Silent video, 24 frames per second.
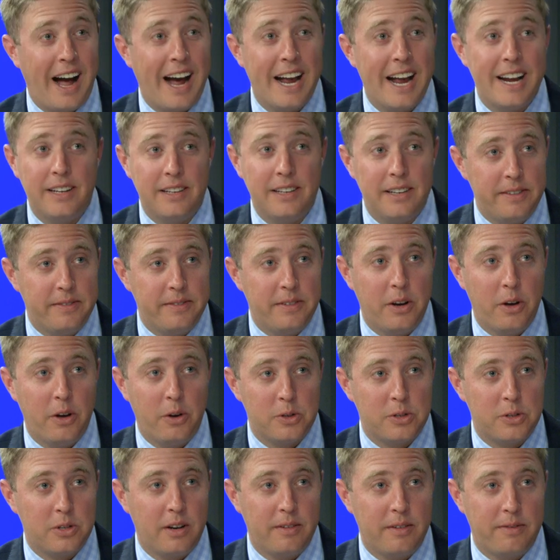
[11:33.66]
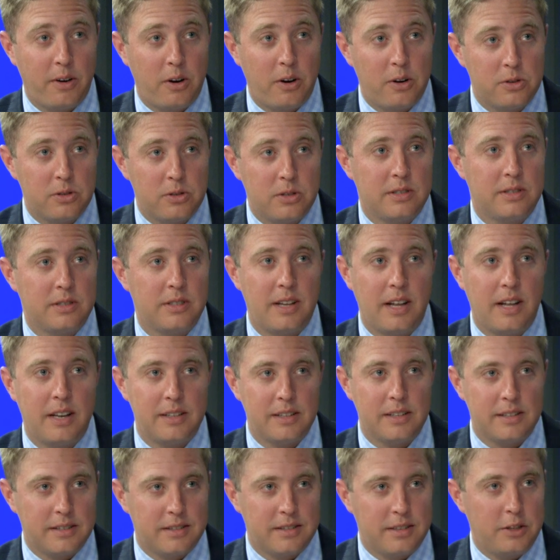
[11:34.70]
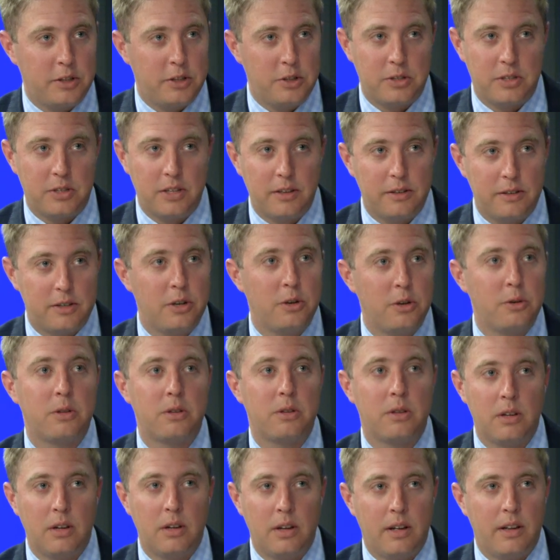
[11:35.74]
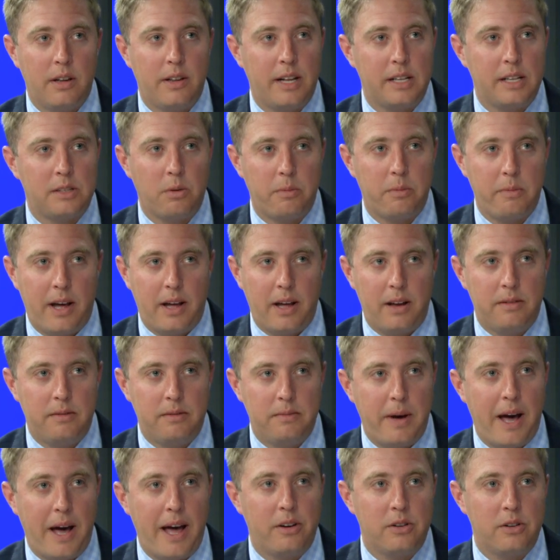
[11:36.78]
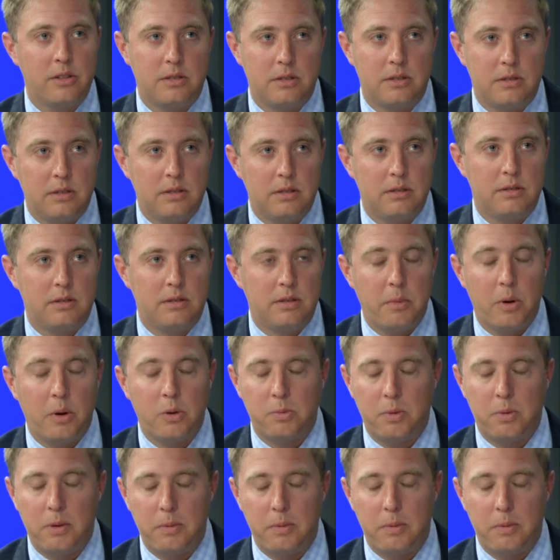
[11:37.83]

I didn't even notice it at first as a dentist. You see the tooth, and that's what mat- matters to, to most